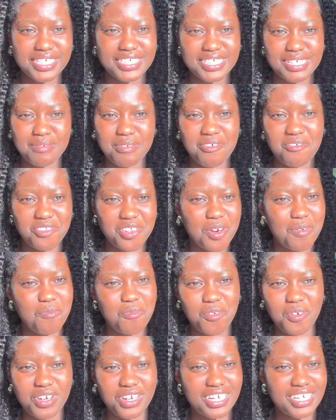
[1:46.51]
some of them
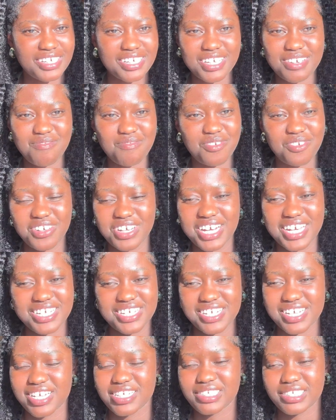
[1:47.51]
won't give you an
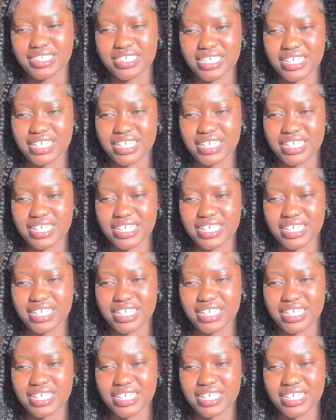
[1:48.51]
exchange,